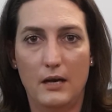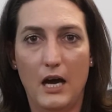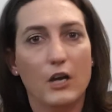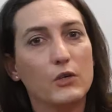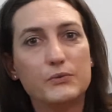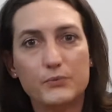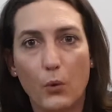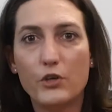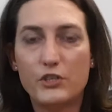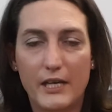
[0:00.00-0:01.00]
I look
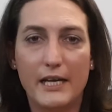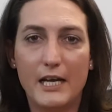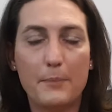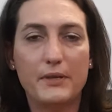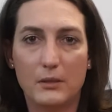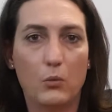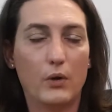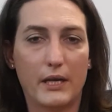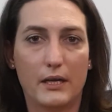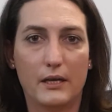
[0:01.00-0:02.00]
forward to getting up in the morning.